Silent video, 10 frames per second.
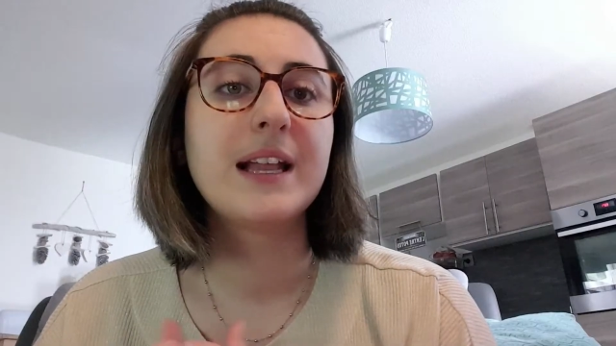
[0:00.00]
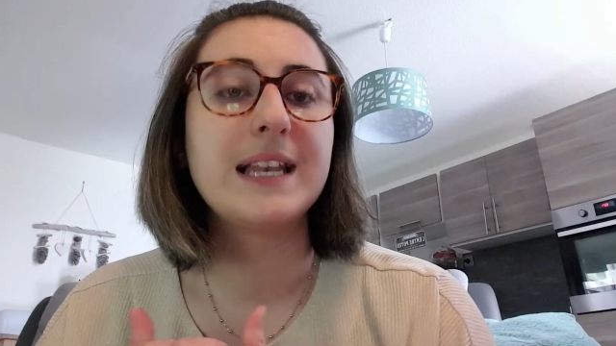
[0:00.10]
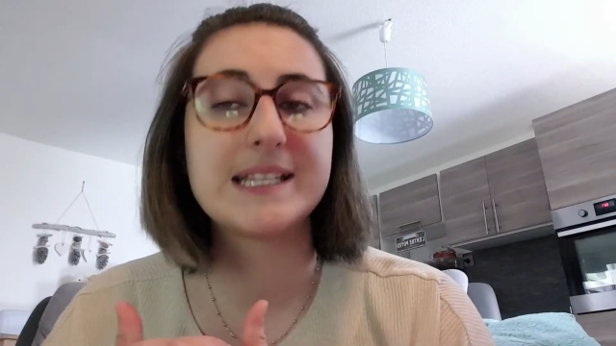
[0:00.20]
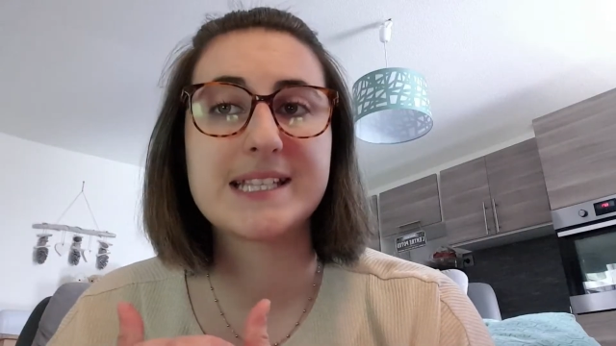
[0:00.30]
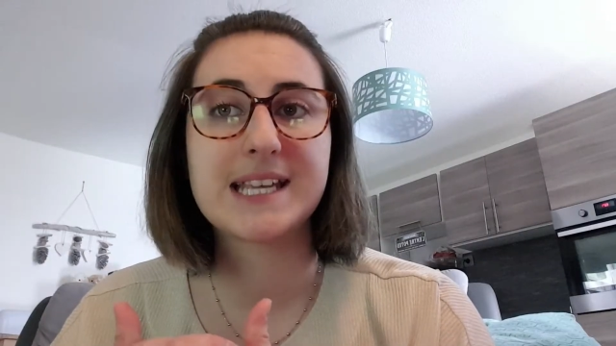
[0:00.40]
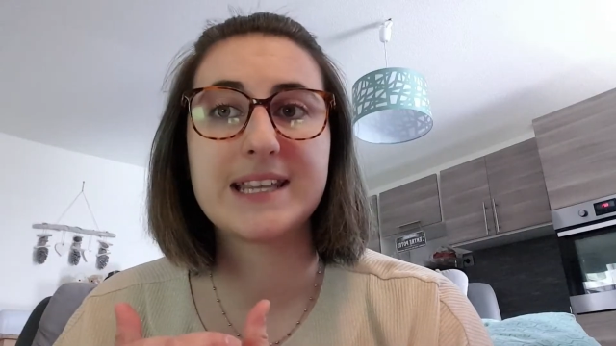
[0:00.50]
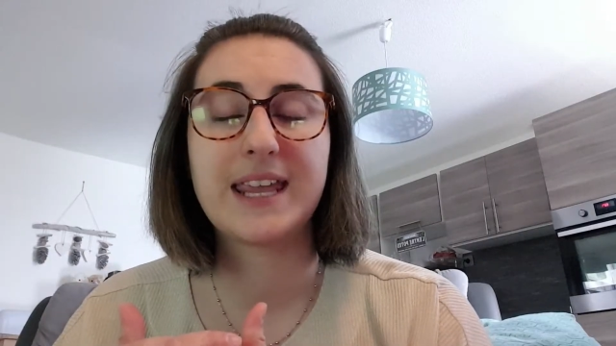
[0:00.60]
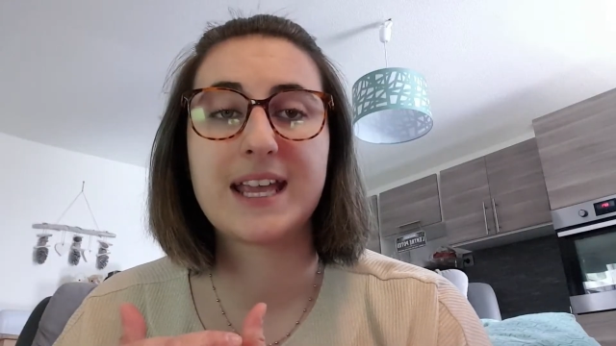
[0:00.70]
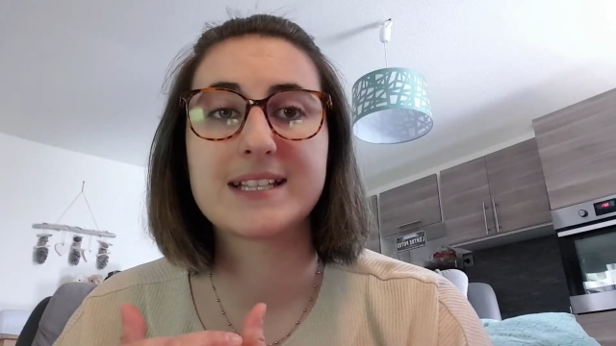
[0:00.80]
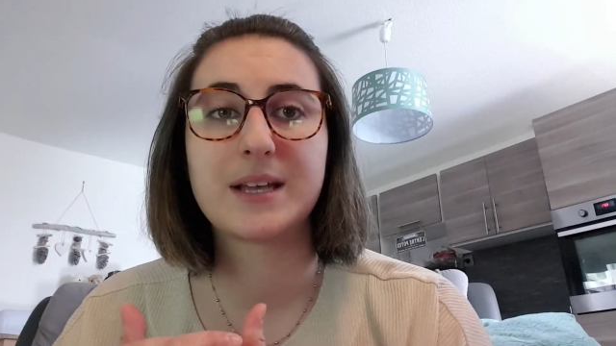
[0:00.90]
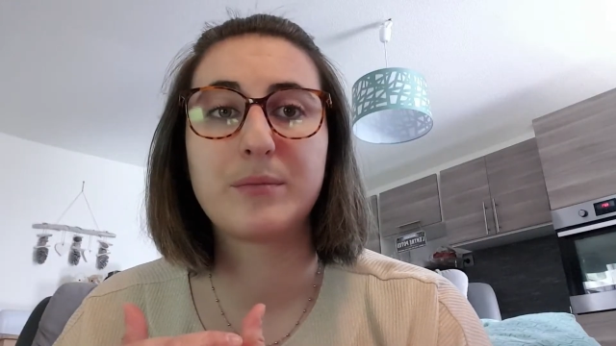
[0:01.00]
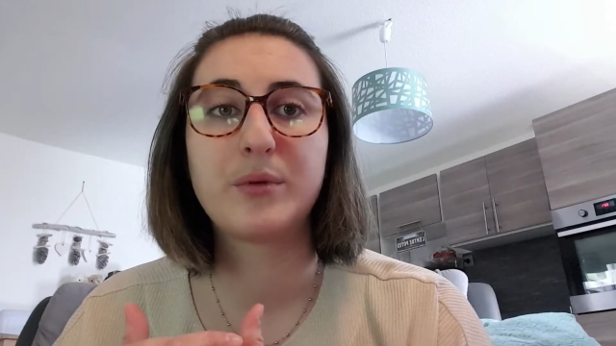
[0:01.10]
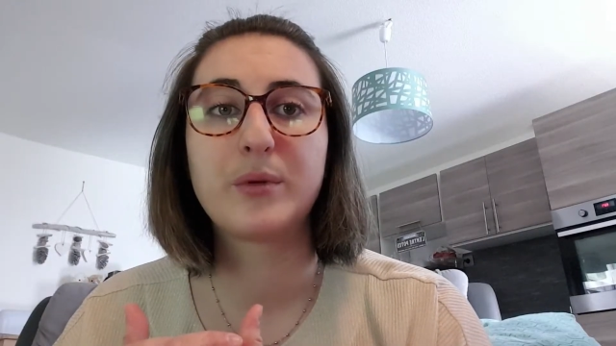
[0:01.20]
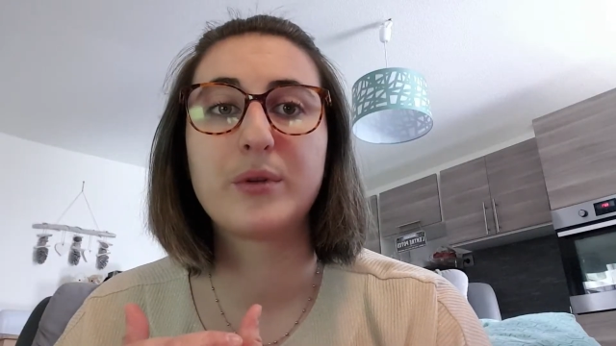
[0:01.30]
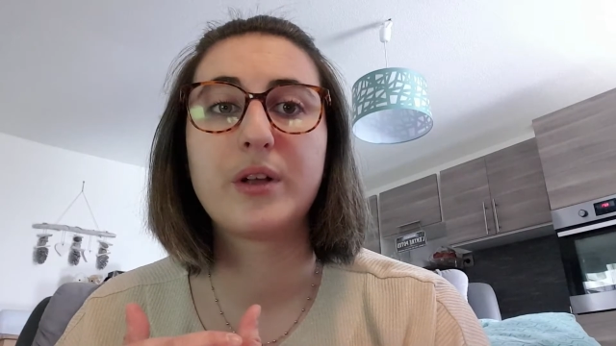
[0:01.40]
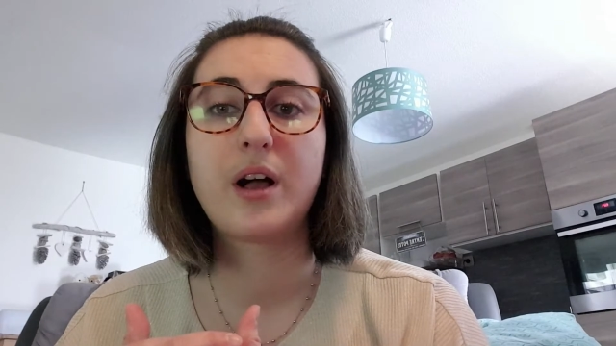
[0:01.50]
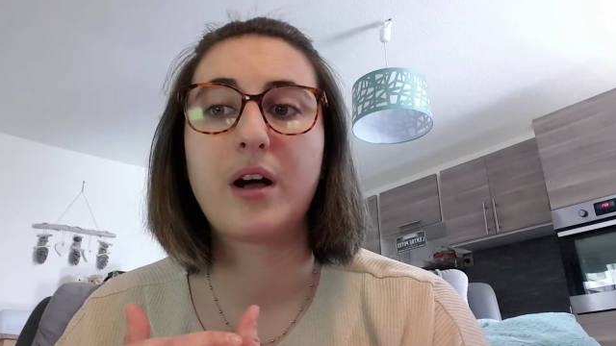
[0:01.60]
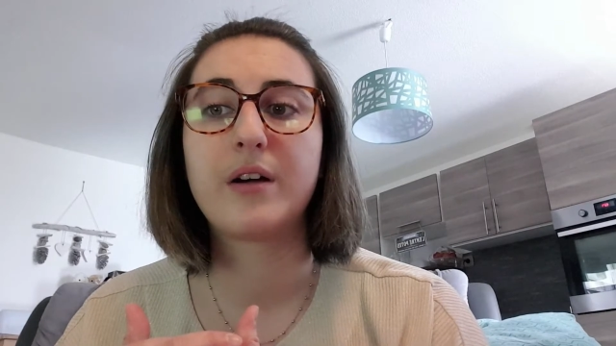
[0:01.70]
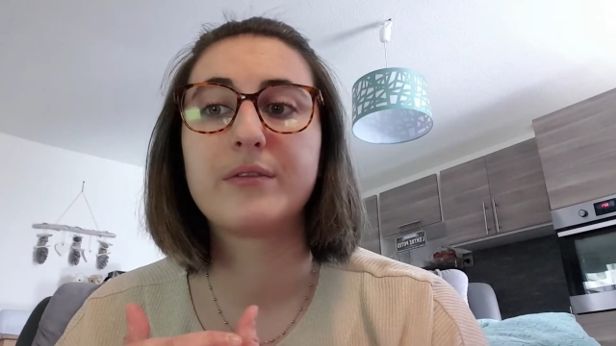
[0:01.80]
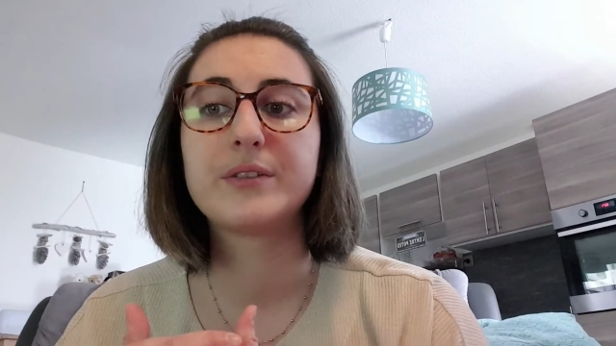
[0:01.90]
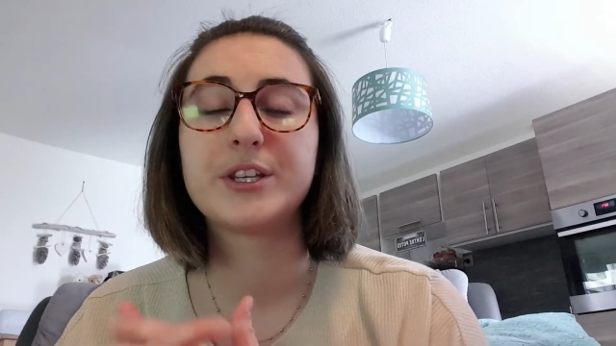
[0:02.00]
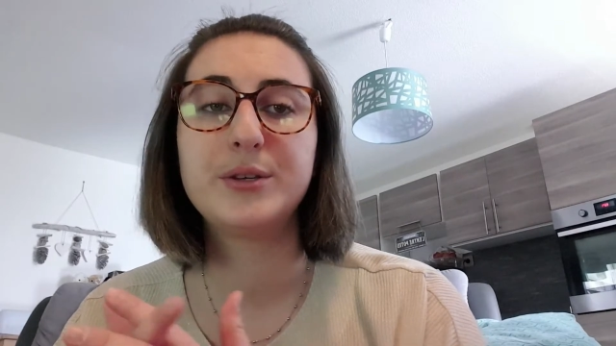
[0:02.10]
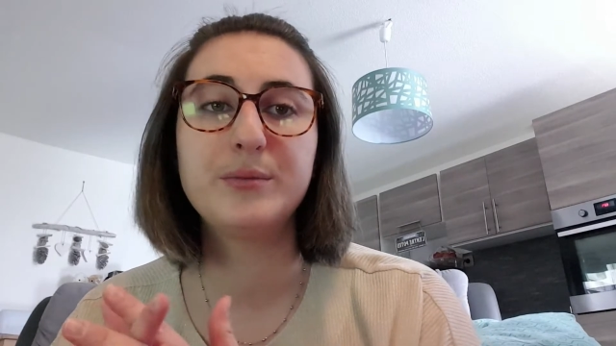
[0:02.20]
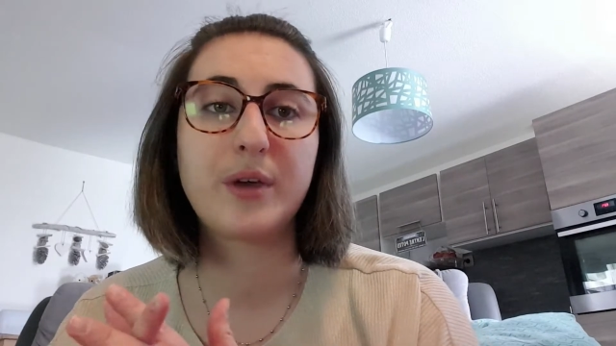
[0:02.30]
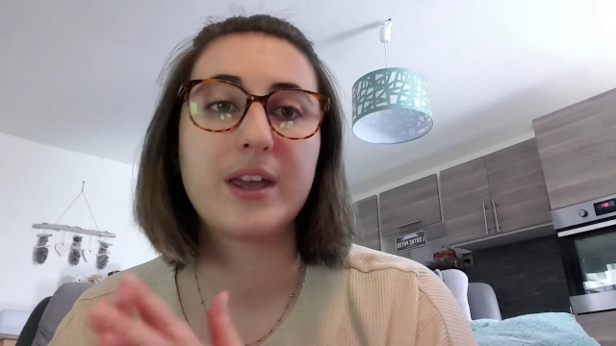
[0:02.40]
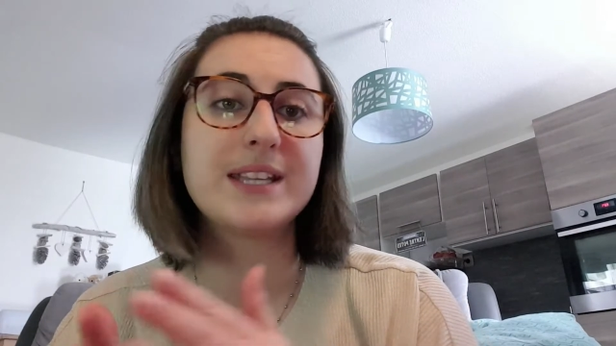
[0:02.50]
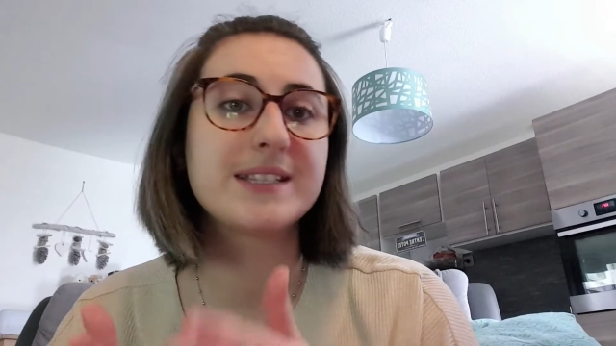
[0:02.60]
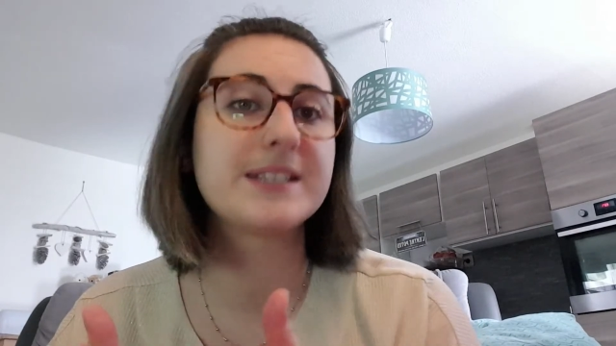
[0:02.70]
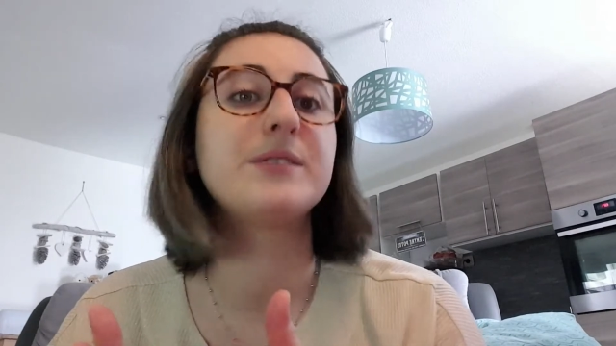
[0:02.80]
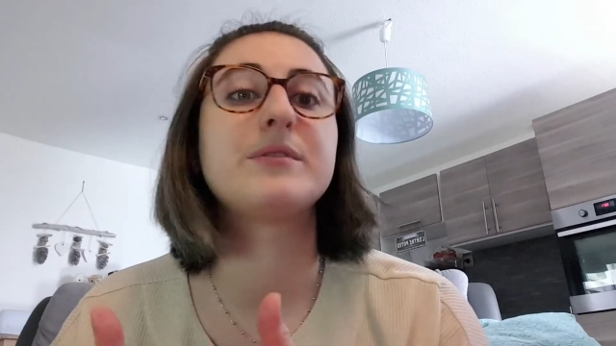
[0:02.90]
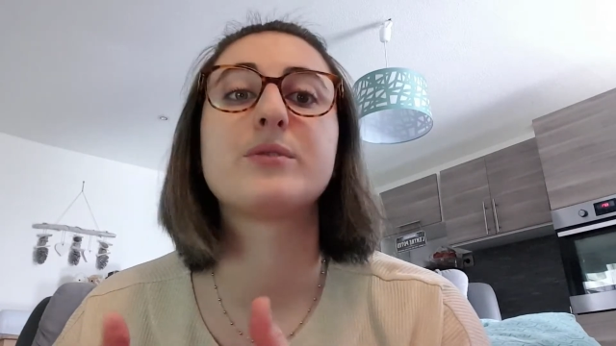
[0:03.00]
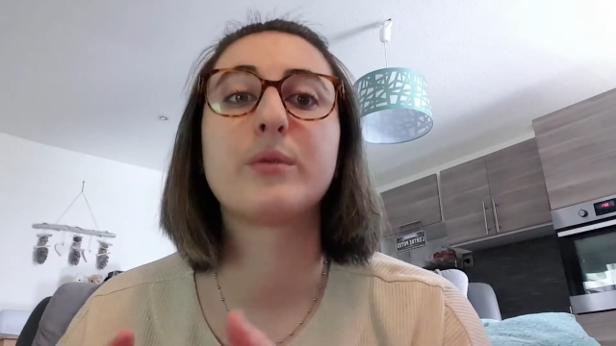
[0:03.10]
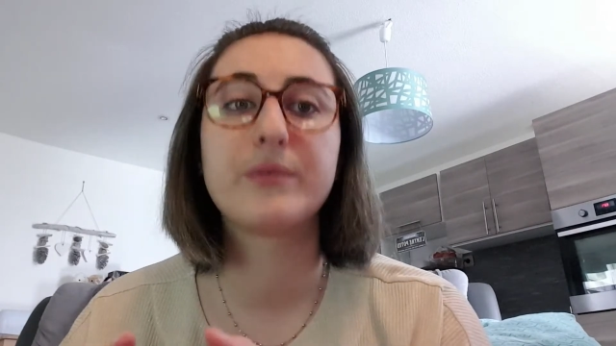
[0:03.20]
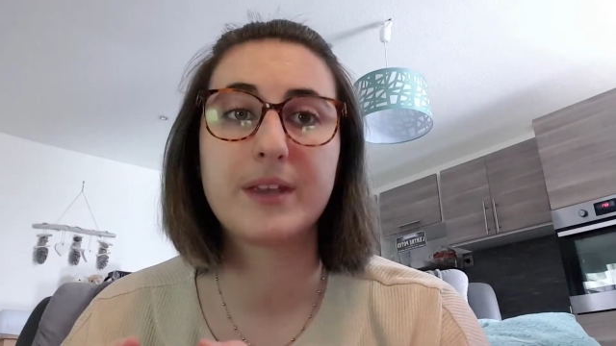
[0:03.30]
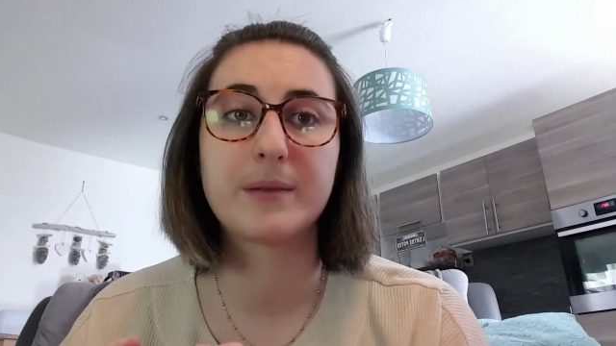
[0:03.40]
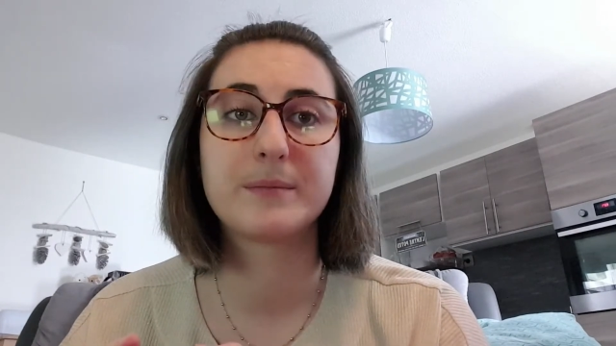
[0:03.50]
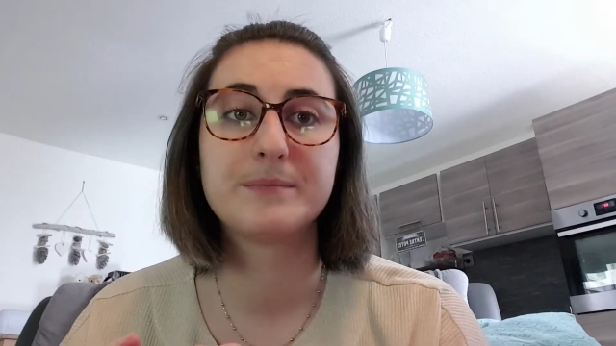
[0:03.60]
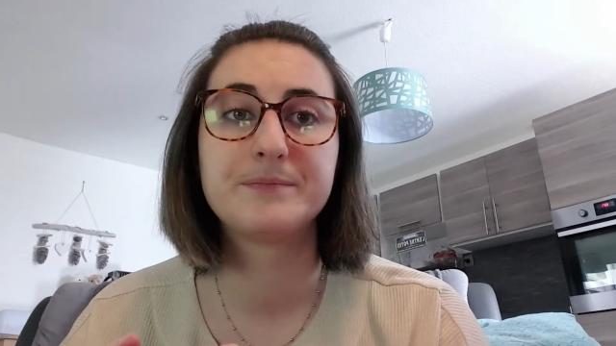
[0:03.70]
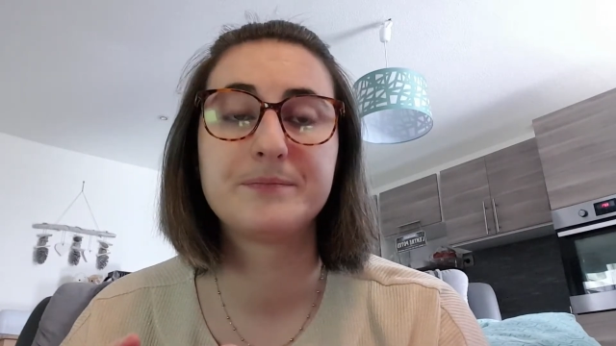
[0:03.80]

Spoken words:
Let's take the example of humor in series or film.